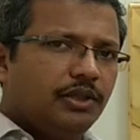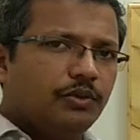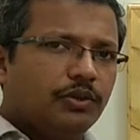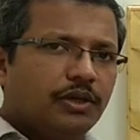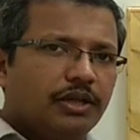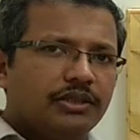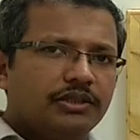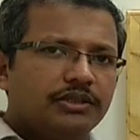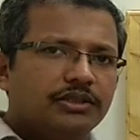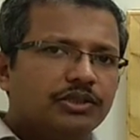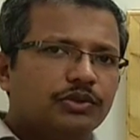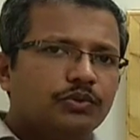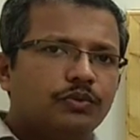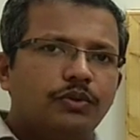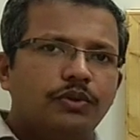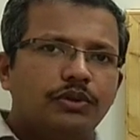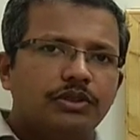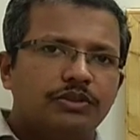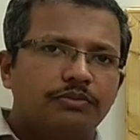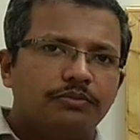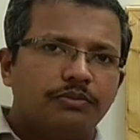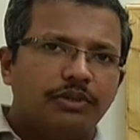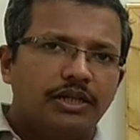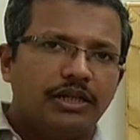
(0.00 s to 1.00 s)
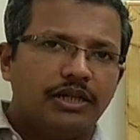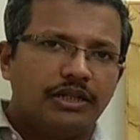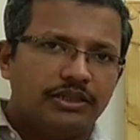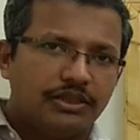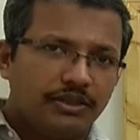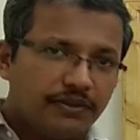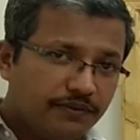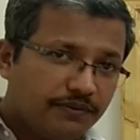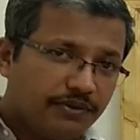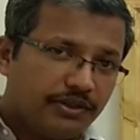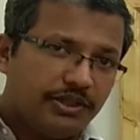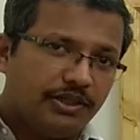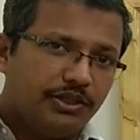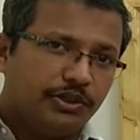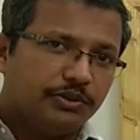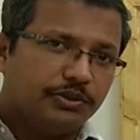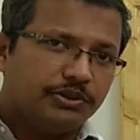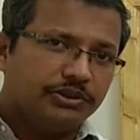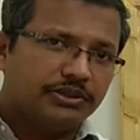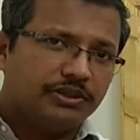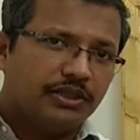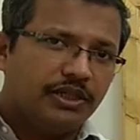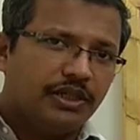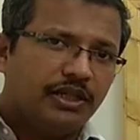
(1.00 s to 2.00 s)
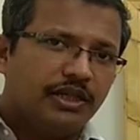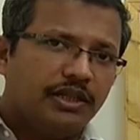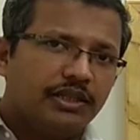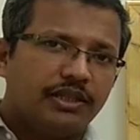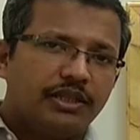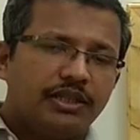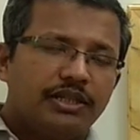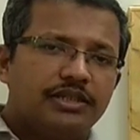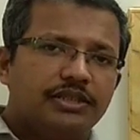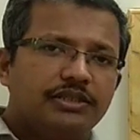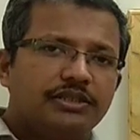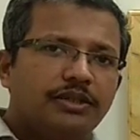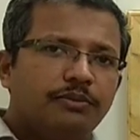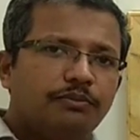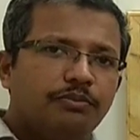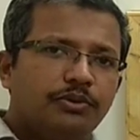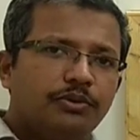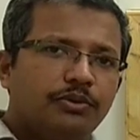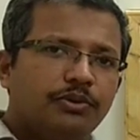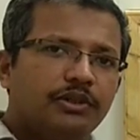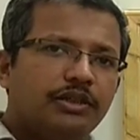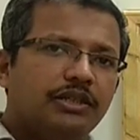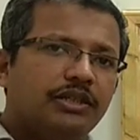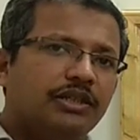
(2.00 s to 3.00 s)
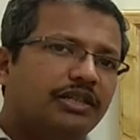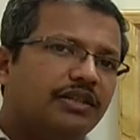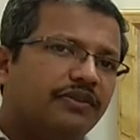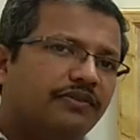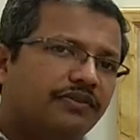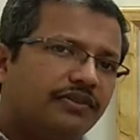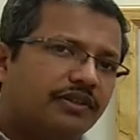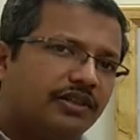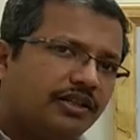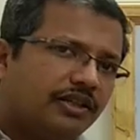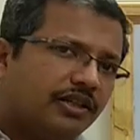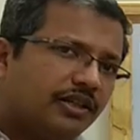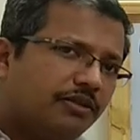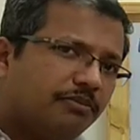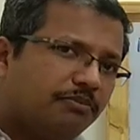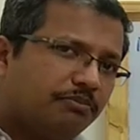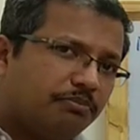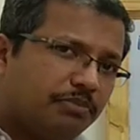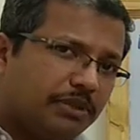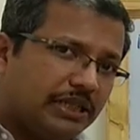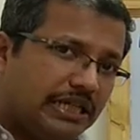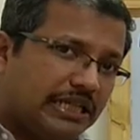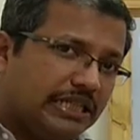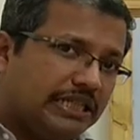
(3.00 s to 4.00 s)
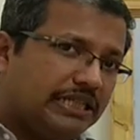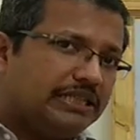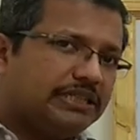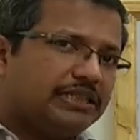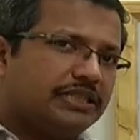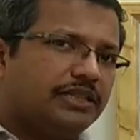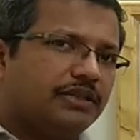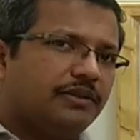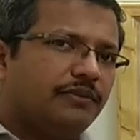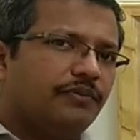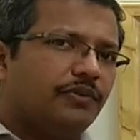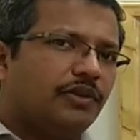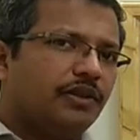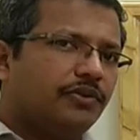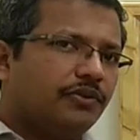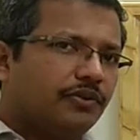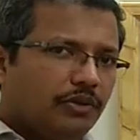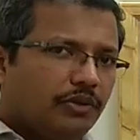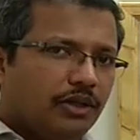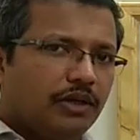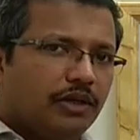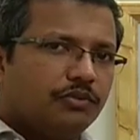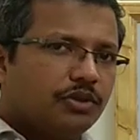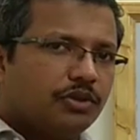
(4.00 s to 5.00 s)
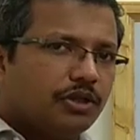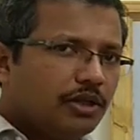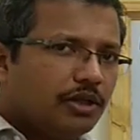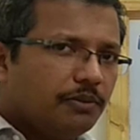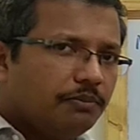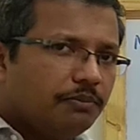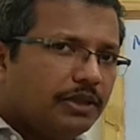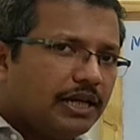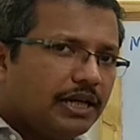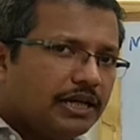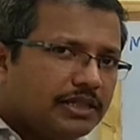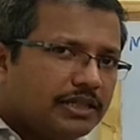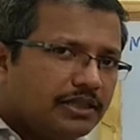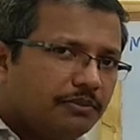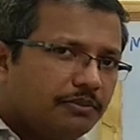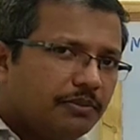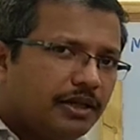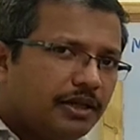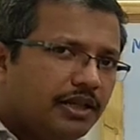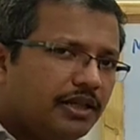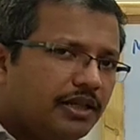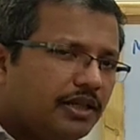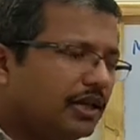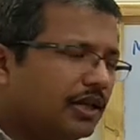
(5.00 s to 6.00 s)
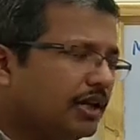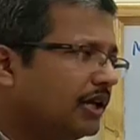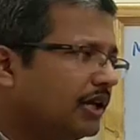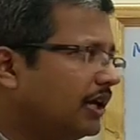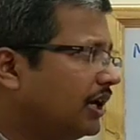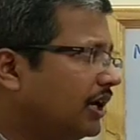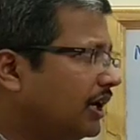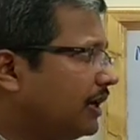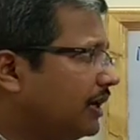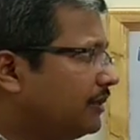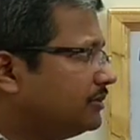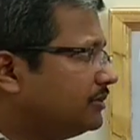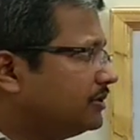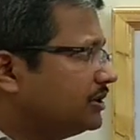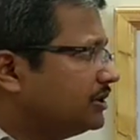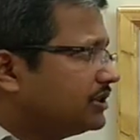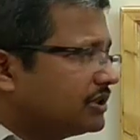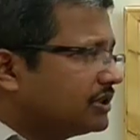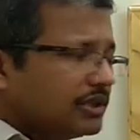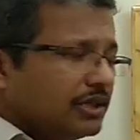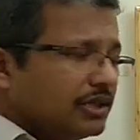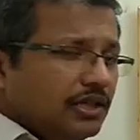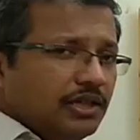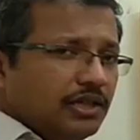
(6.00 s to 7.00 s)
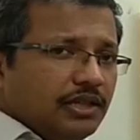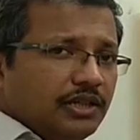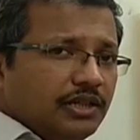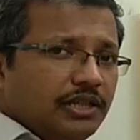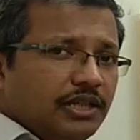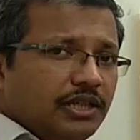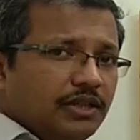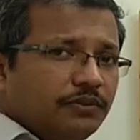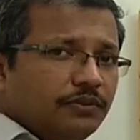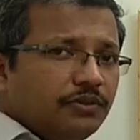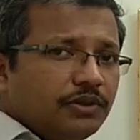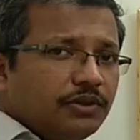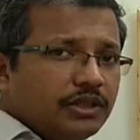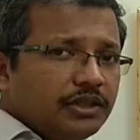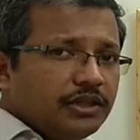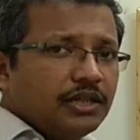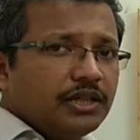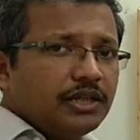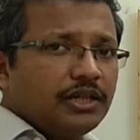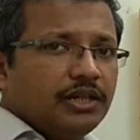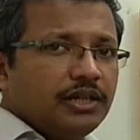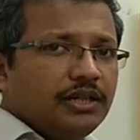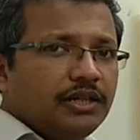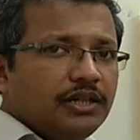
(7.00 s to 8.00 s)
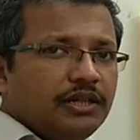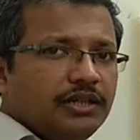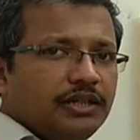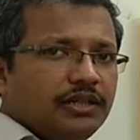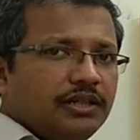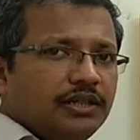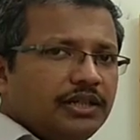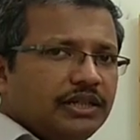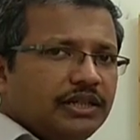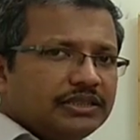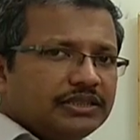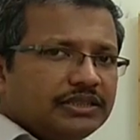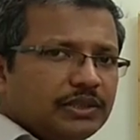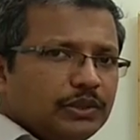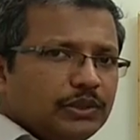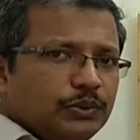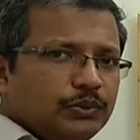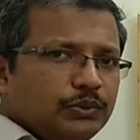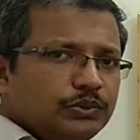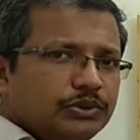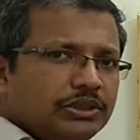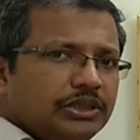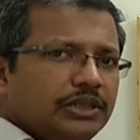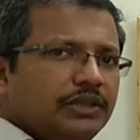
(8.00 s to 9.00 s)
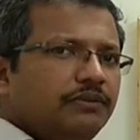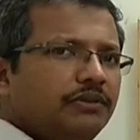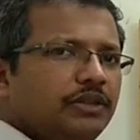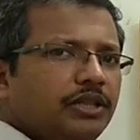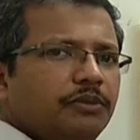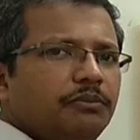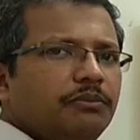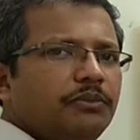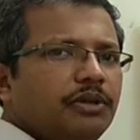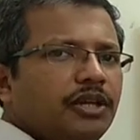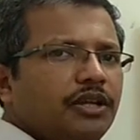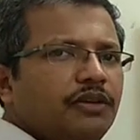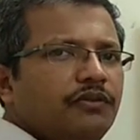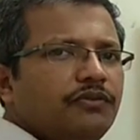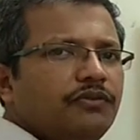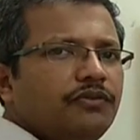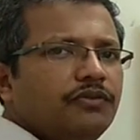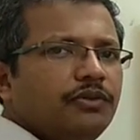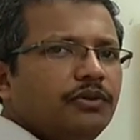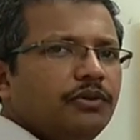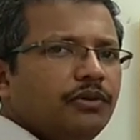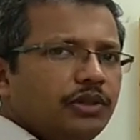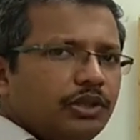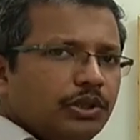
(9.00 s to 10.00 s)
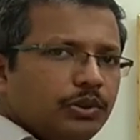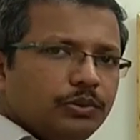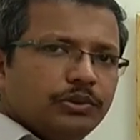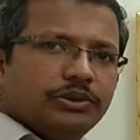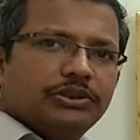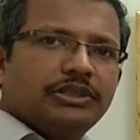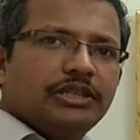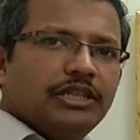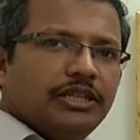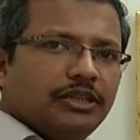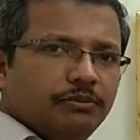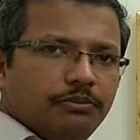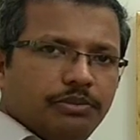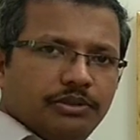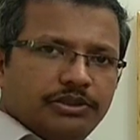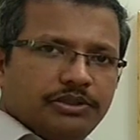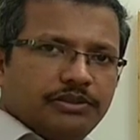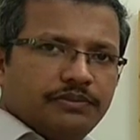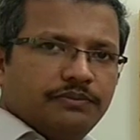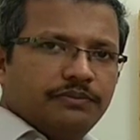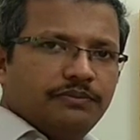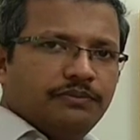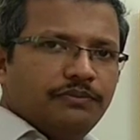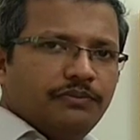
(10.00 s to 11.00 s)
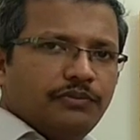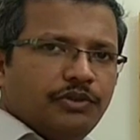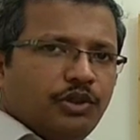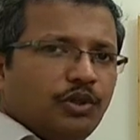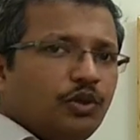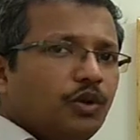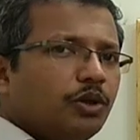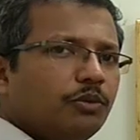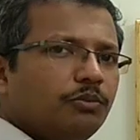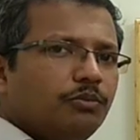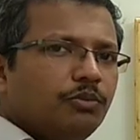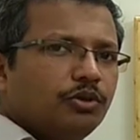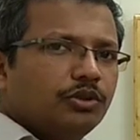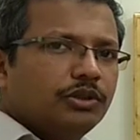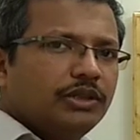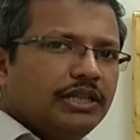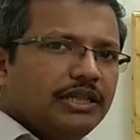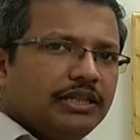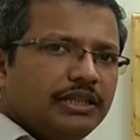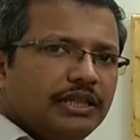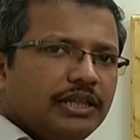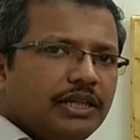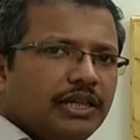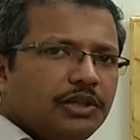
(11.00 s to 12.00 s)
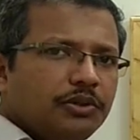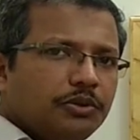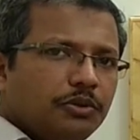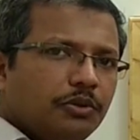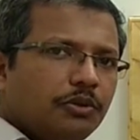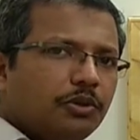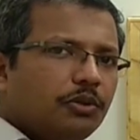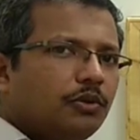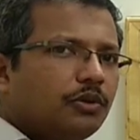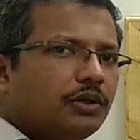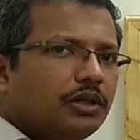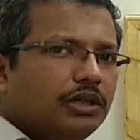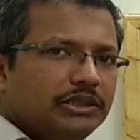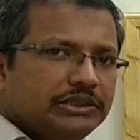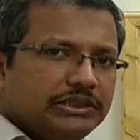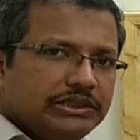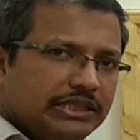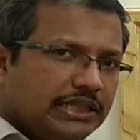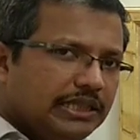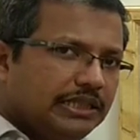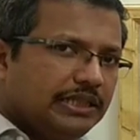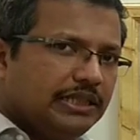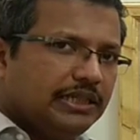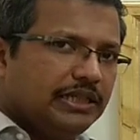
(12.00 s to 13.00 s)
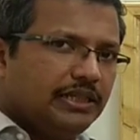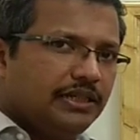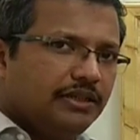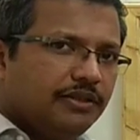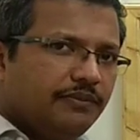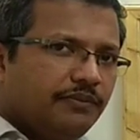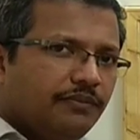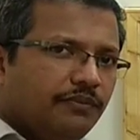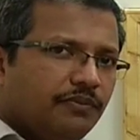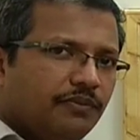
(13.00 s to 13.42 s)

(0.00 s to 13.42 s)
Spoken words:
you can just watch my other videos that is uploaded in different playlist. So you have to keep that in mind. I'm just delivering the content exclusively meant for your syllabus, not more than that or not less than that.